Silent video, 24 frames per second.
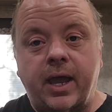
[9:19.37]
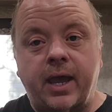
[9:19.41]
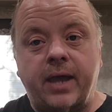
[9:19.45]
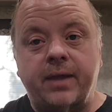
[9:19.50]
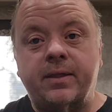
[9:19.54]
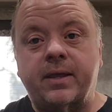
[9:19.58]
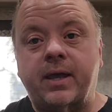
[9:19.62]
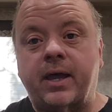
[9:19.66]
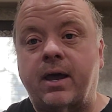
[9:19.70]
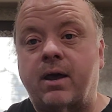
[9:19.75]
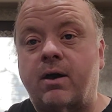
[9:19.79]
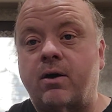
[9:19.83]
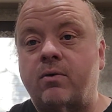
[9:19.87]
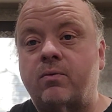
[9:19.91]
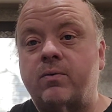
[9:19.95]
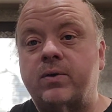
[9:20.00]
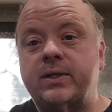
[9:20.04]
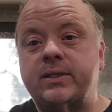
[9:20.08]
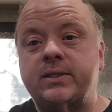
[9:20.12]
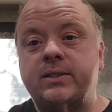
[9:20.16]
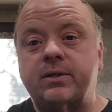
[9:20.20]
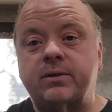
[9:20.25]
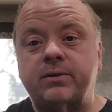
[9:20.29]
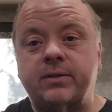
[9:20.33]
And they
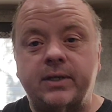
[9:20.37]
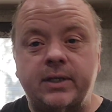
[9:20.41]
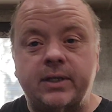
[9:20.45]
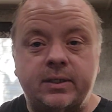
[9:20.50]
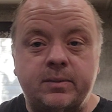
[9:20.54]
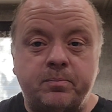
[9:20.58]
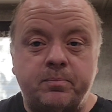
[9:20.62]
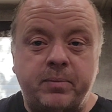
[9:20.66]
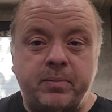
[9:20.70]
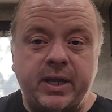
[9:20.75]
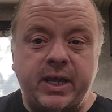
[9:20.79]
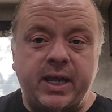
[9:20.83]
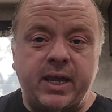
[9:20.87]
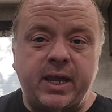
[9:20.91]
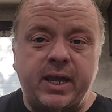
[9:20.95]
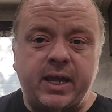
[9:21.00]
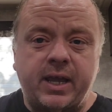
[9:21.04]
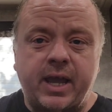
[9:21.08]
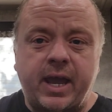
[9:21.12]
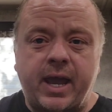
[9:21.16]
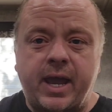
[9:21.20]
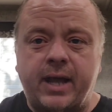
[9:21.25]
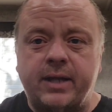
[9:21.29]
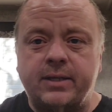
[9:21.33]
always do these
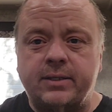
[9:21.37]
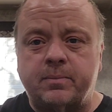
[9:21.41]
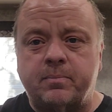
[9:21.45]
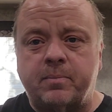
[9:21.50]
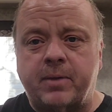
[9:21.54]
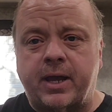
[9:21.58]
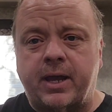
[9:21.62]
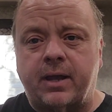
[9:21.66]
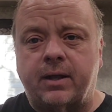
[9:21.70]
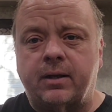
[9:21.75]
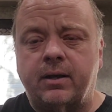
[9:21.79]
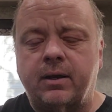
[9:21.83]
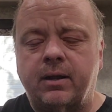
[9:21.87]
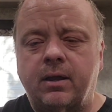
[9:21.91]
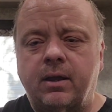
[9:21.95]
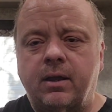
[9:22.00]
big ads about,